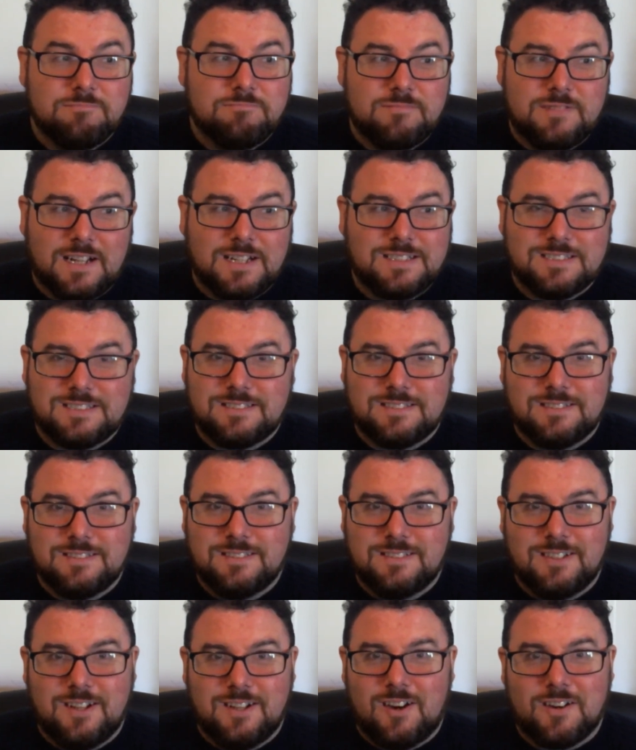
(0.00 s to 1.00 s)
That's
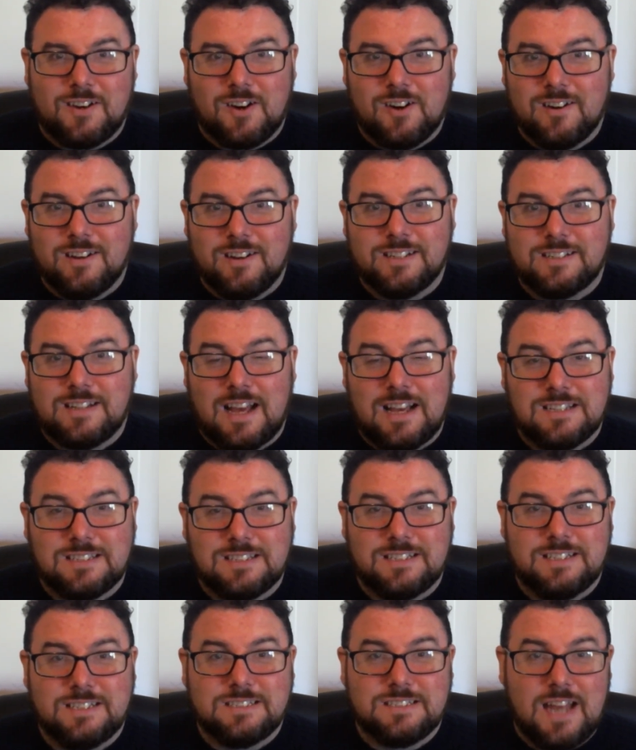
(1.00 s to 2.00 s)
not Ireland as
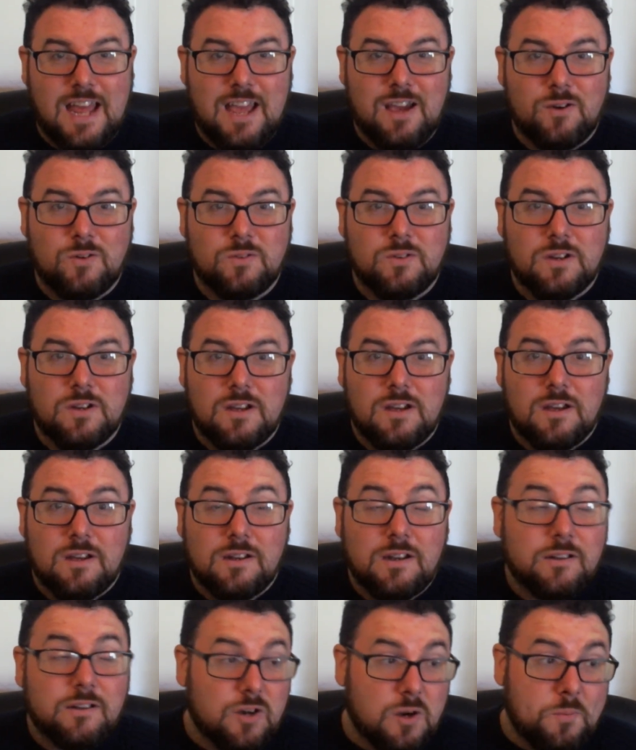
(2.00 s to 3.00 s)
it is now.
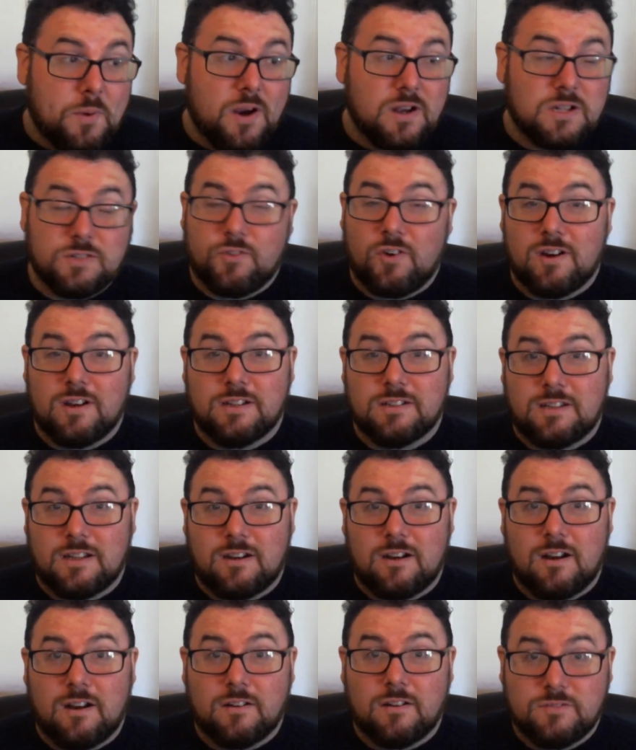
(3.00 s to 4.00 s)
And there are parts of Ireland
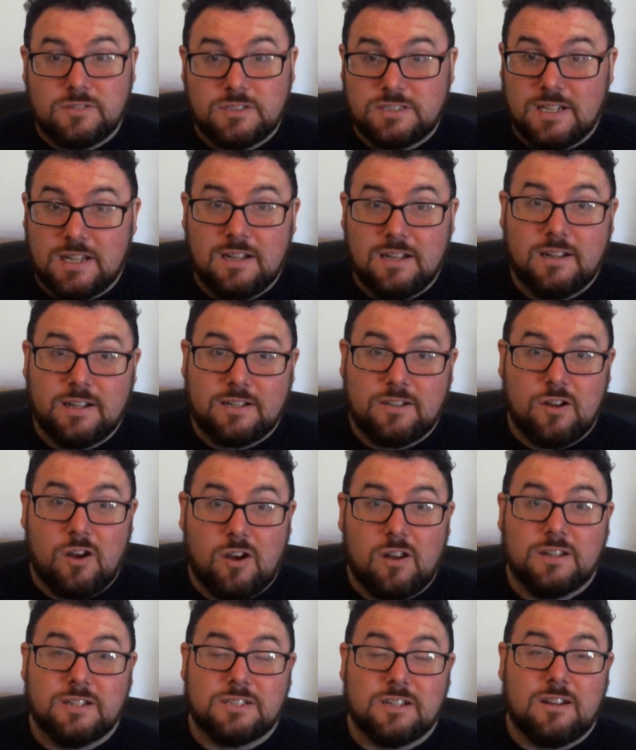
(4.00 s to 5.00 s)
that are still
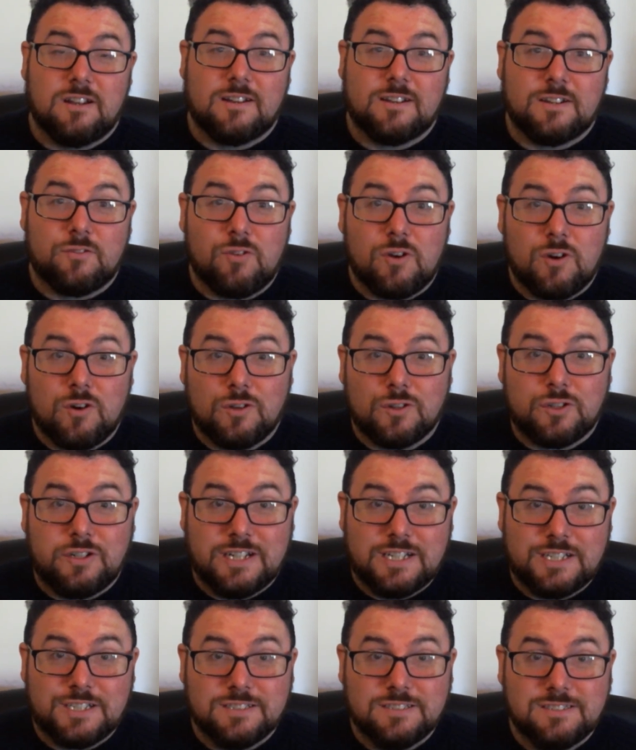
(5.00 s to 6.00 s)
acknowledge a lot of the rural
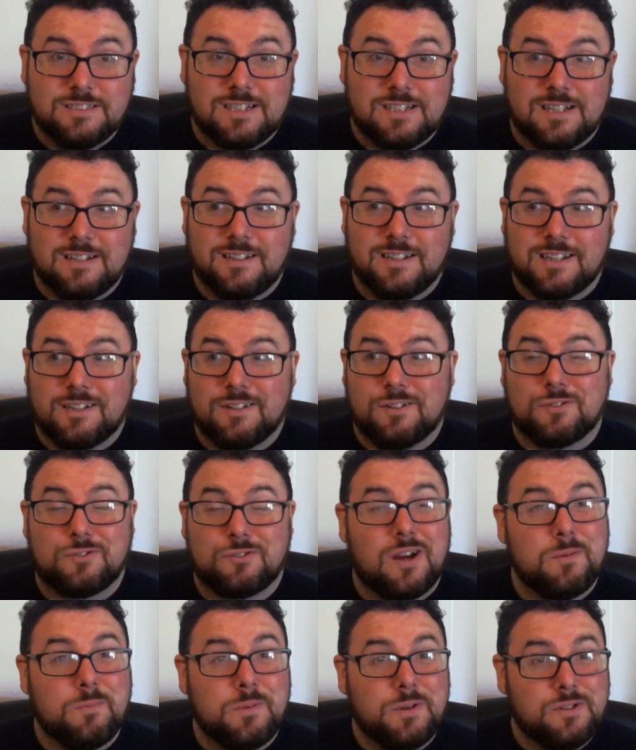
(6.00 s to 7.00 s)
traditions, and that
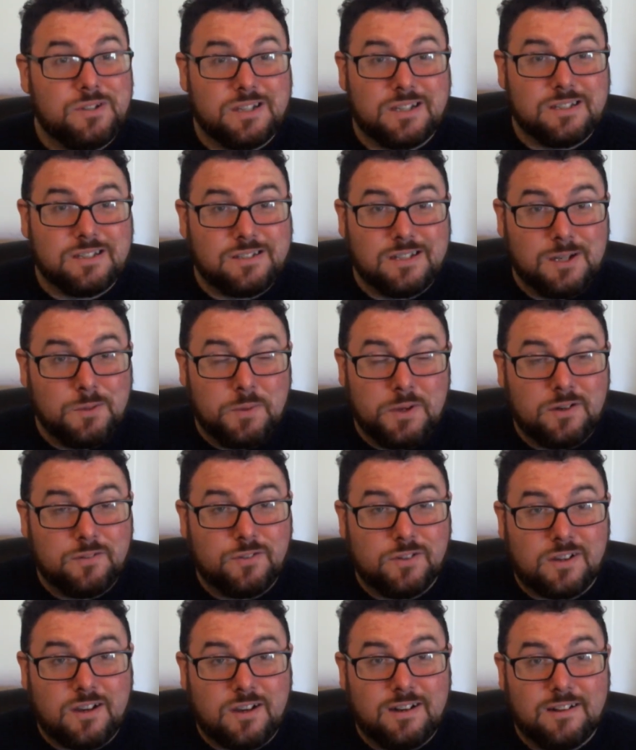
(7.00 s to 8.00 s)
trad music is still a
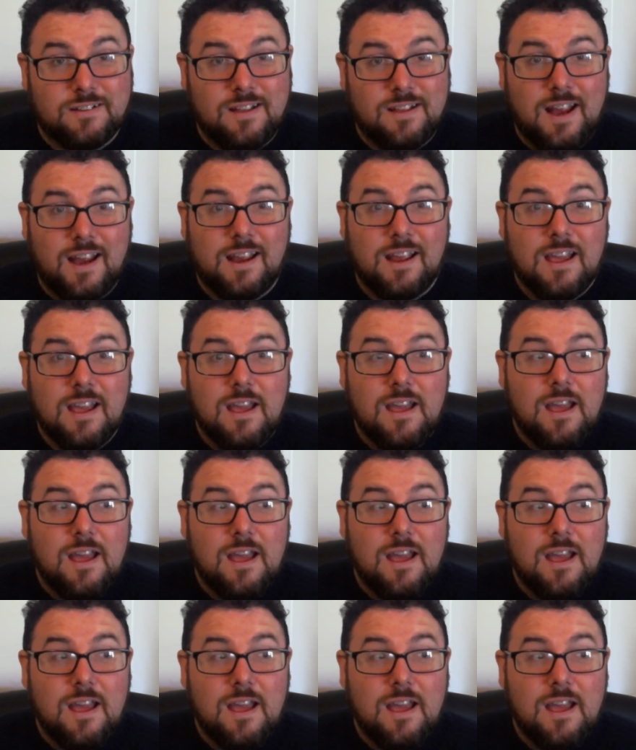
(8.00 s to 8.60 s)
beautiful kind of thing.